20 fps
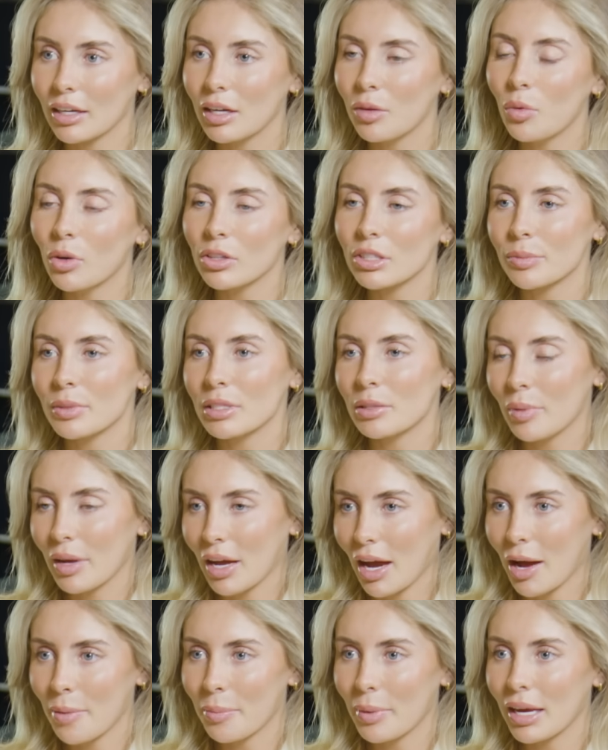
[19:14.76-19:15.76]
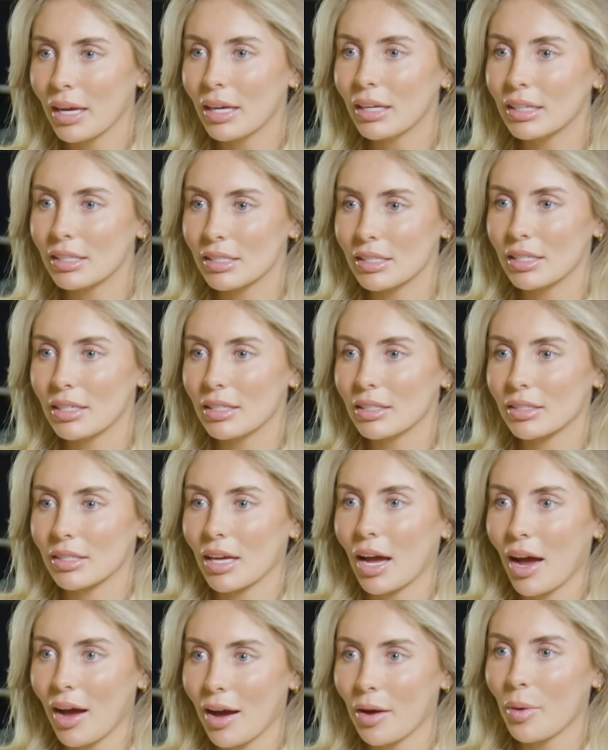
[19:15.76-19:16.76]
He wants me to be happy and he sees
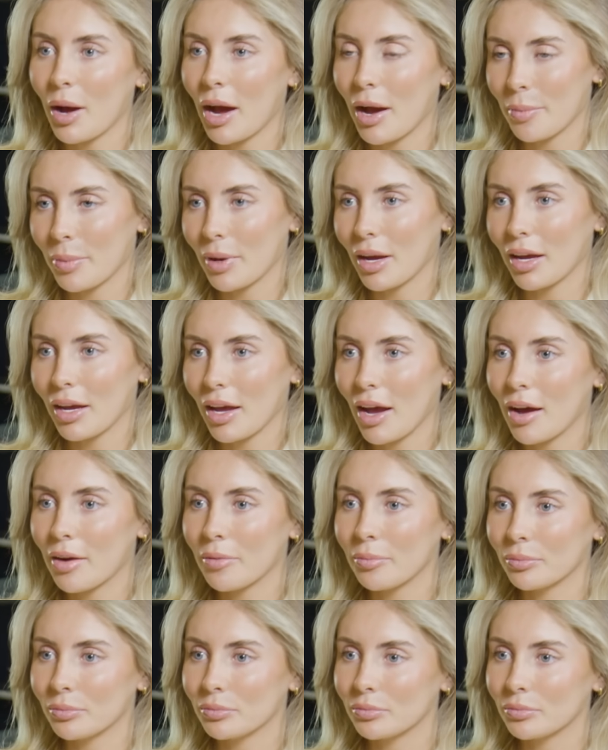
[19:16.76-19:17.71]
how happy I am.